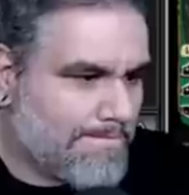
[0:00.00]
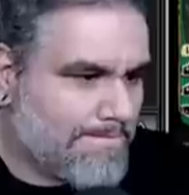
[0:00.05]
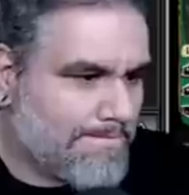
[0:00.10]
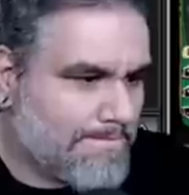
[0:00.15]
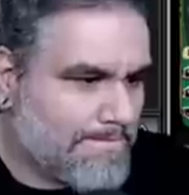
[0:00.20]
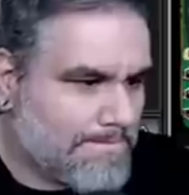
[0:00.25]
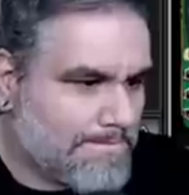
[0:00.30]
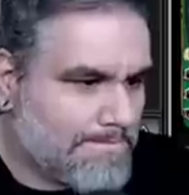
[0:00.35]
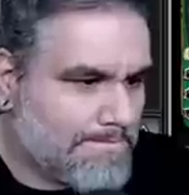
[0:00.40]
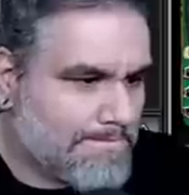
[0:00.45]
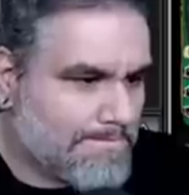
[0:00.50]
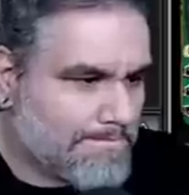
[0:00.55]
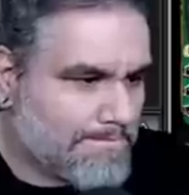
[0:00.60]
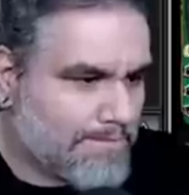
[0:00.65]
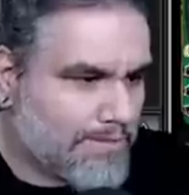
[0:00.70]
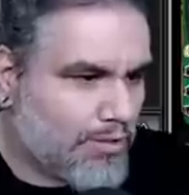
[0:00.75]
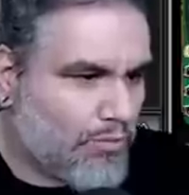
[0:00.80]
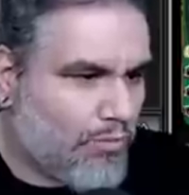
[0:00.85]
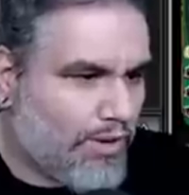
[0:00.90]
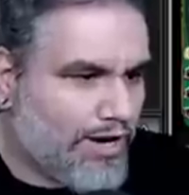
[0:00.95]
what to you?
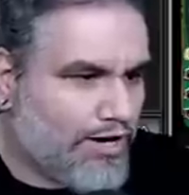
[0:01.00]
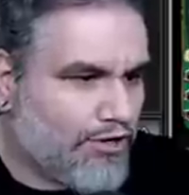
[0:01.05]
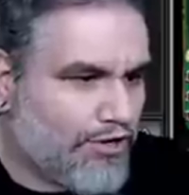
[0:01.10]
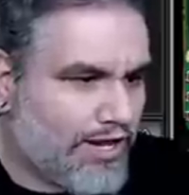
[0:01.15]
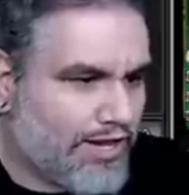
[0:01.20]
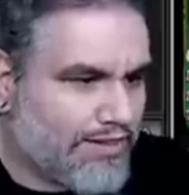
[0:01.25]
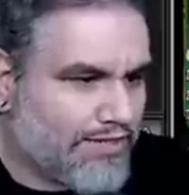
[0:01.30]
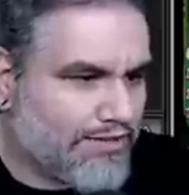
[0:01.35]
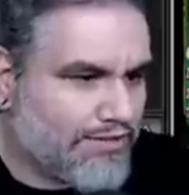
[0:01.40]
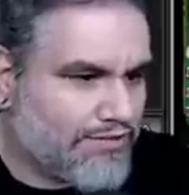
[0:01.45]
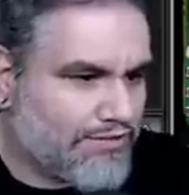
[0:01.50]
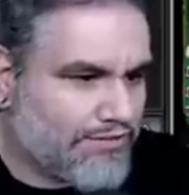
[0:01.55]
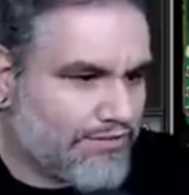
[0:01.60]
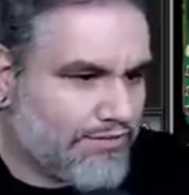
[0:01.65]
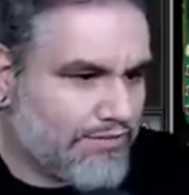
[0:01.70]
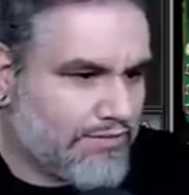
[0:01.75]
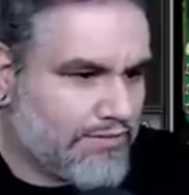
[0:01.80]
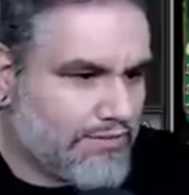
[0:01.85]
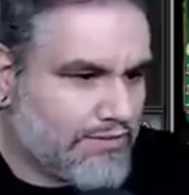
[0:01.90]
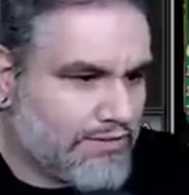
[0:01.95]
Why you're like this?
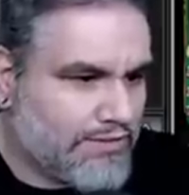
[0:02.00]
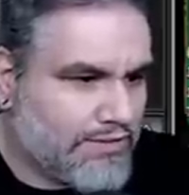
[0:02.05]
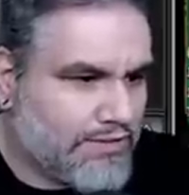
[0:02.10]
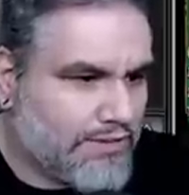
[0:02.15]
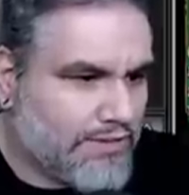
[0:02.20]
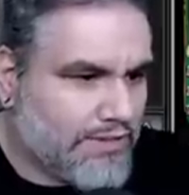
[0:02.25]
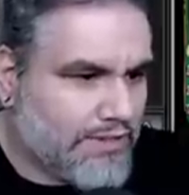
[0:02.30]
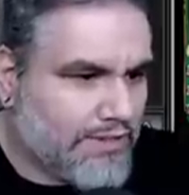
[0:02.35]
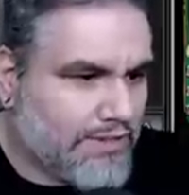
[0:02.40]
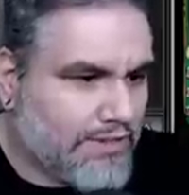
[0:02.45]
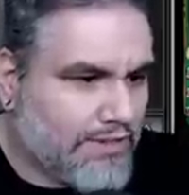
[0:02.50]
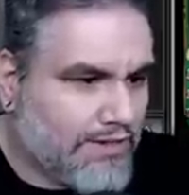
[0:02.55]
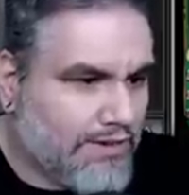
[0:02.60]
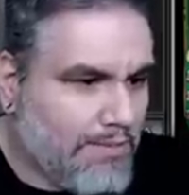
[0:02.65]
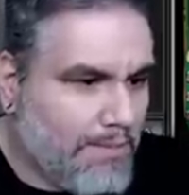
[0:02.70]
Because I'm drunk.